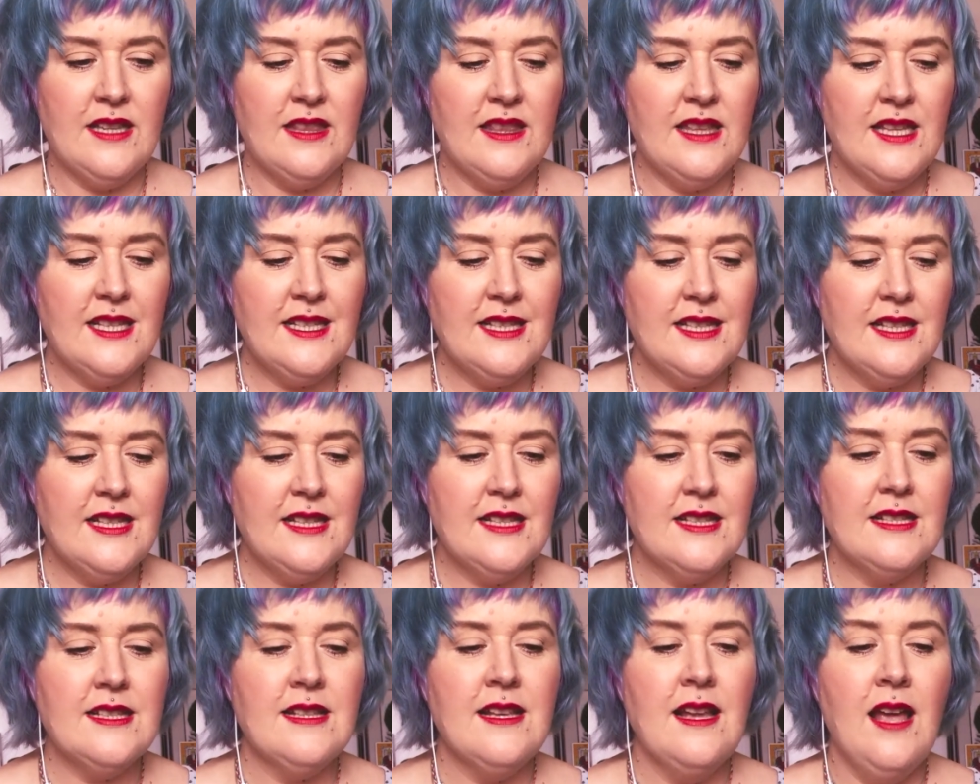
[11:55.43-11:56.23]
This
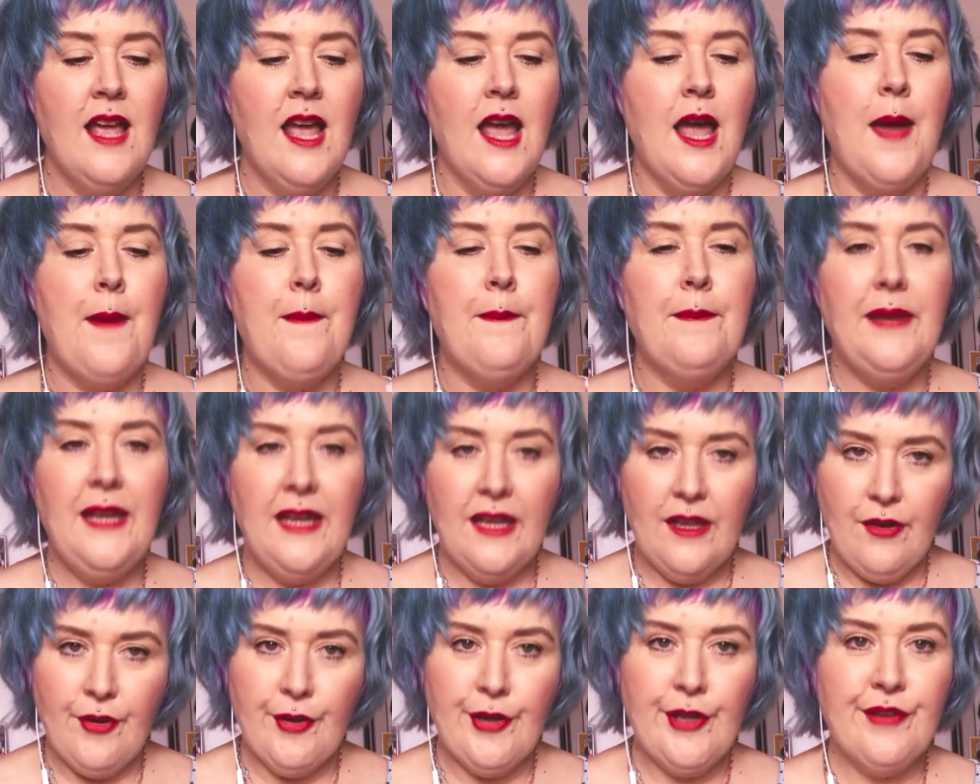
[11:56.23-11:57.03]
is me
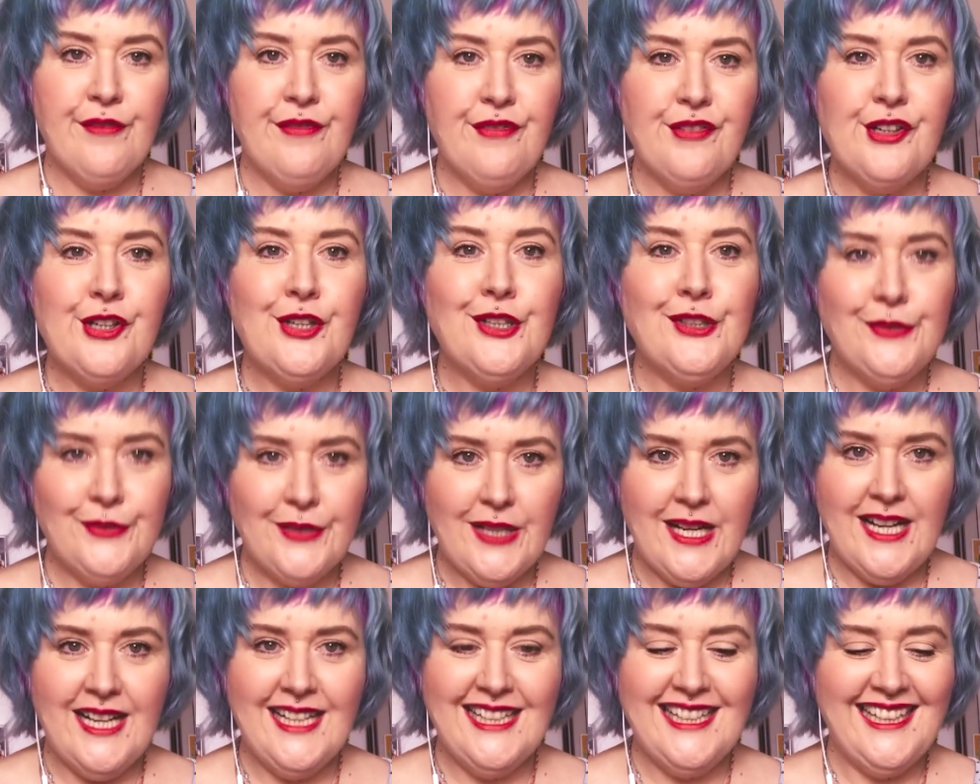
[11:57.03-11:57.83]
going for a
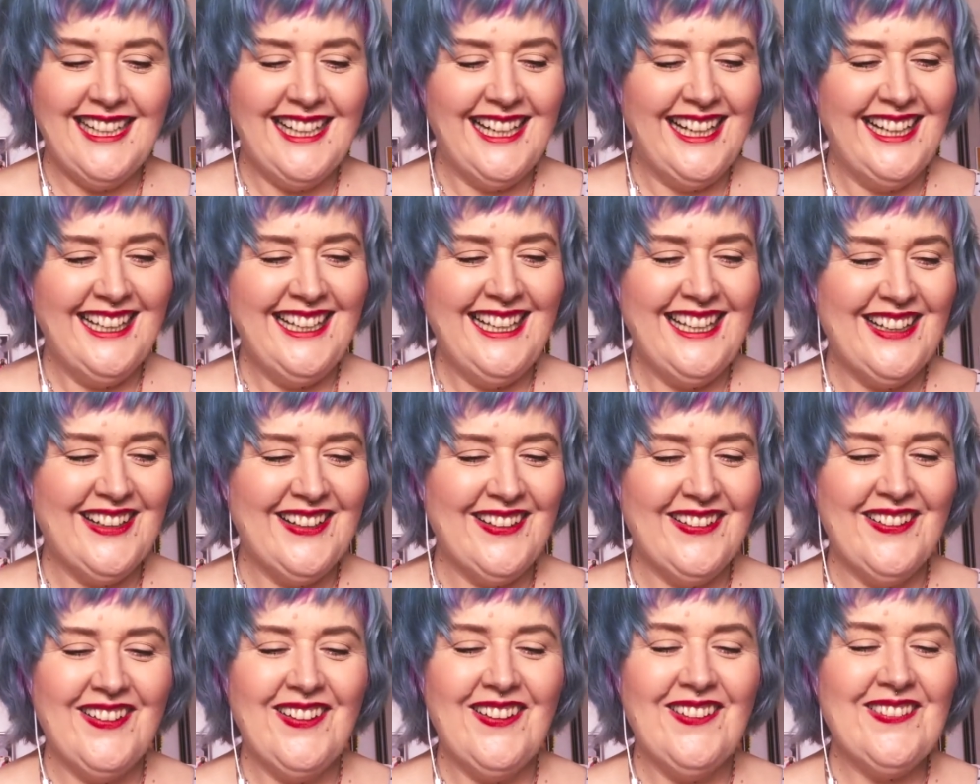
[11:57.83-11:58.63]
run, you
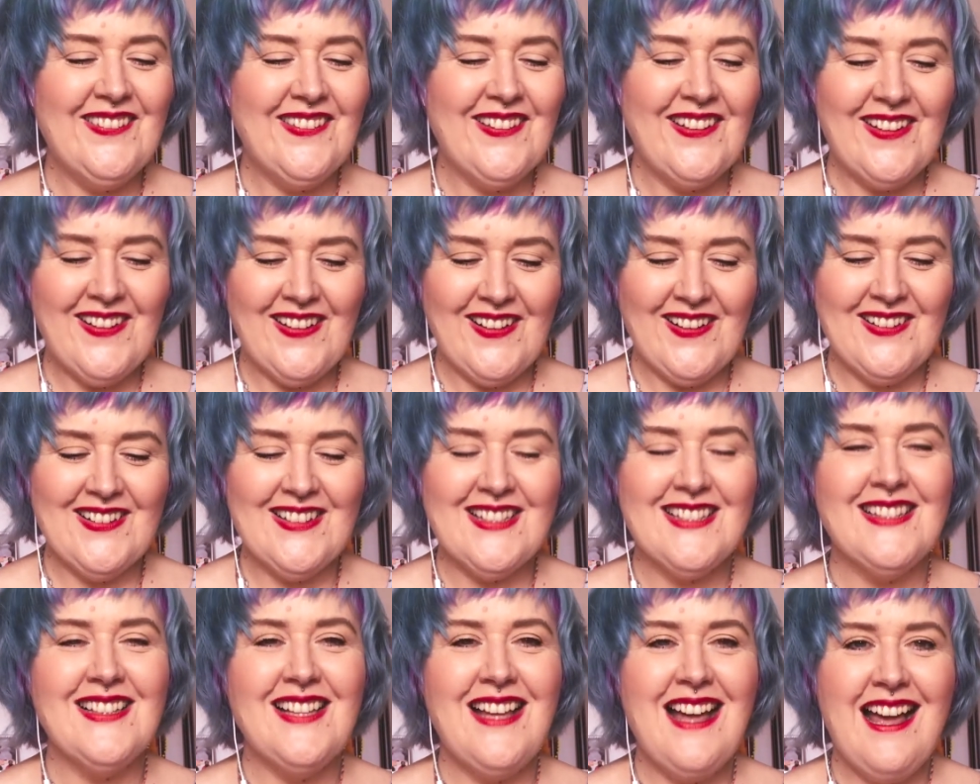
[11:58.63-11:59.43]
know, on the
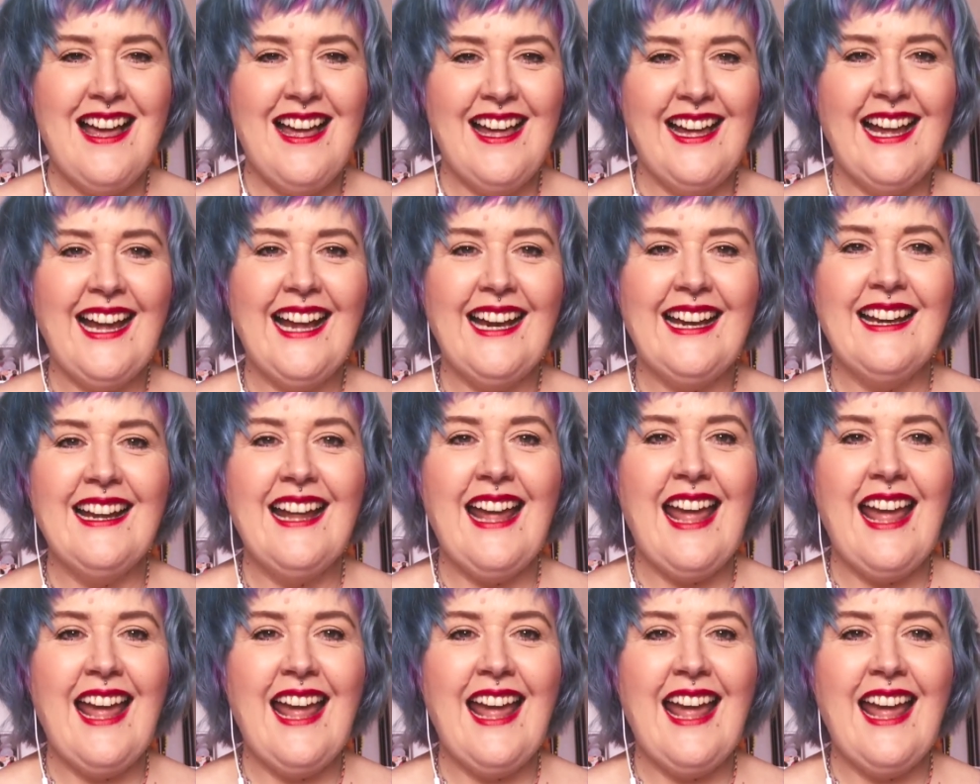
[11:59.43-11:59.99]
coastline,